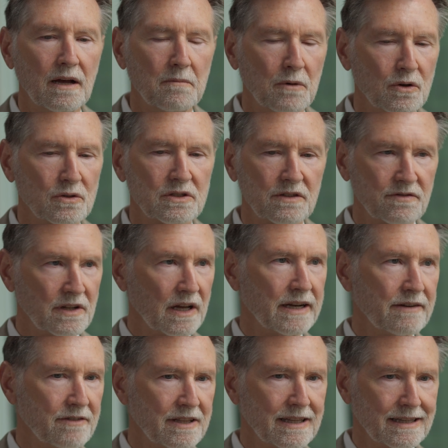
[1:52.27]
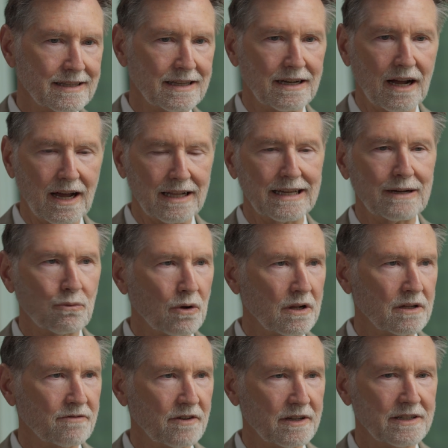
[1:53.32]
most, if not everything, that a highly
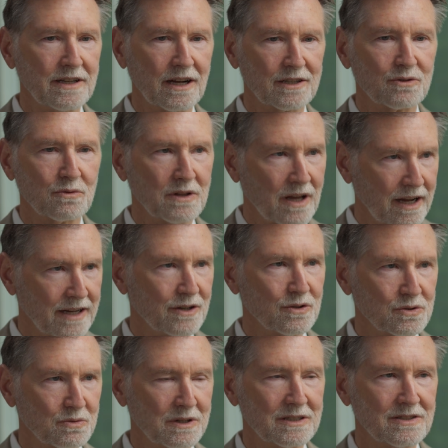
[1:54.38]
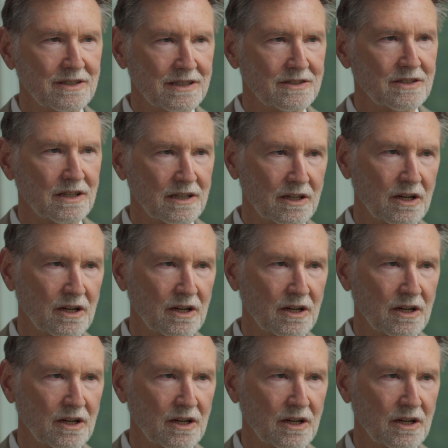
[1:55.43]
qualified doctor with high dose rate seeds can